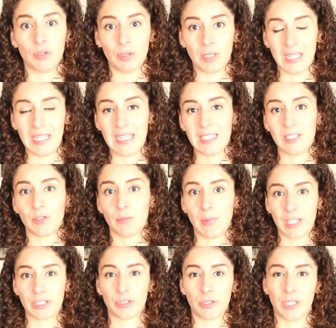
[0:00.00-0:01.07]
You need to
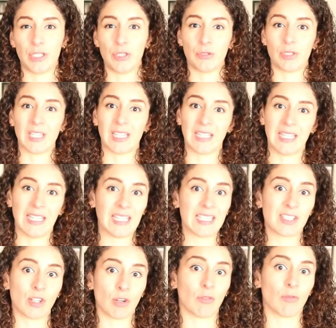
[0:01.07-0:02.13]
make sure that your technique
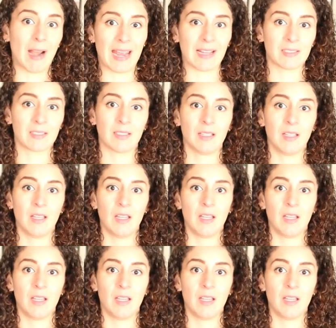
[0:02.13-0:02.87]
is correct.